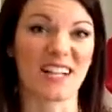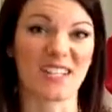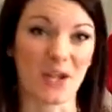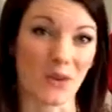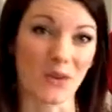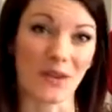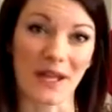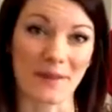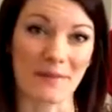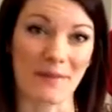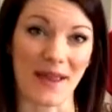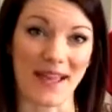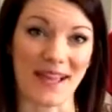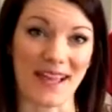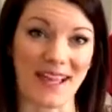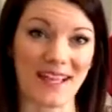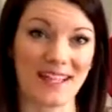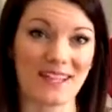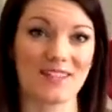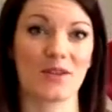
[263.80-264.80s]
don't like
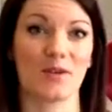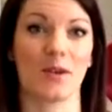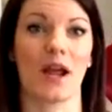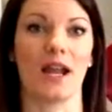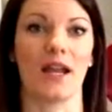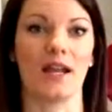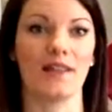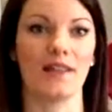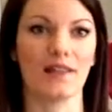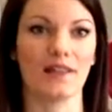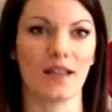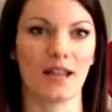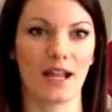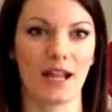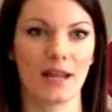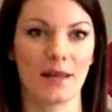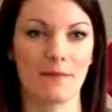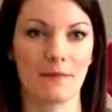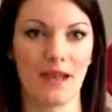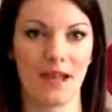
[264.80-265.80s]
baking, so anything that
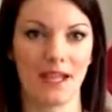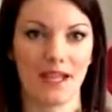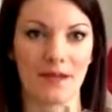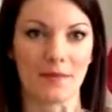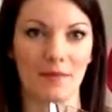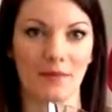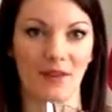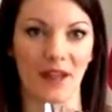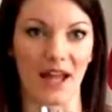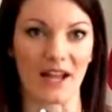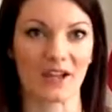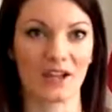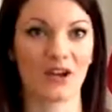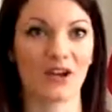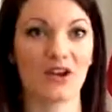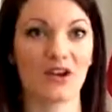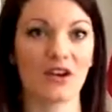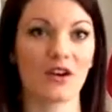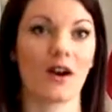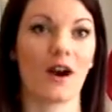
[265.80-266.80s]
I can make in a
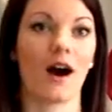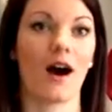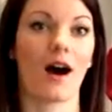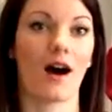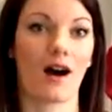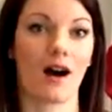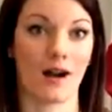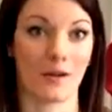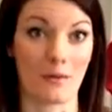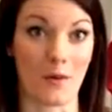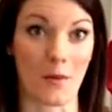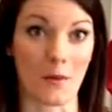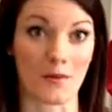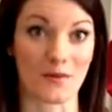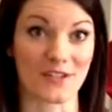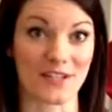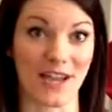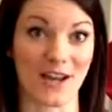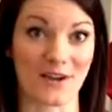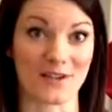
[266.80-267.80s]
blender, I'm
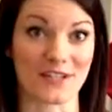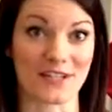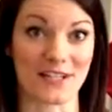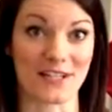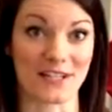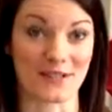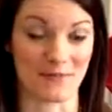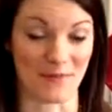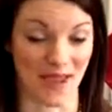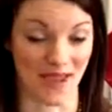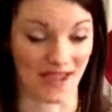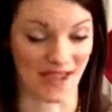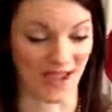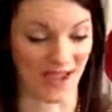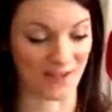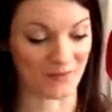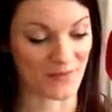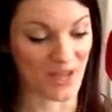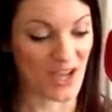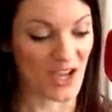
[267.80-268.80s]
almost guaranteed to make
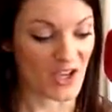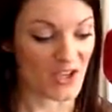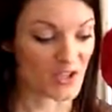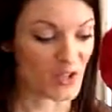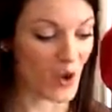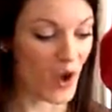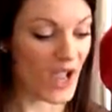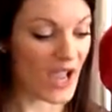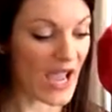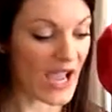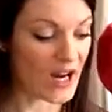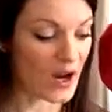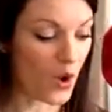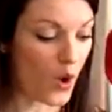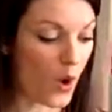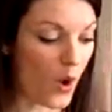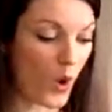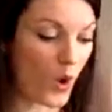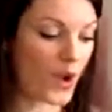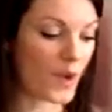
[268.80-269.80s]
it. So I had a
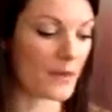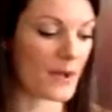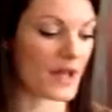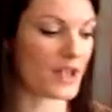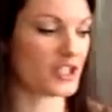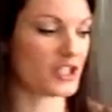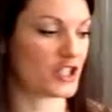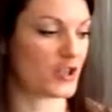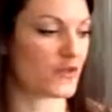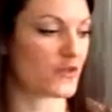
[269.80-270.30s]
whole bunch of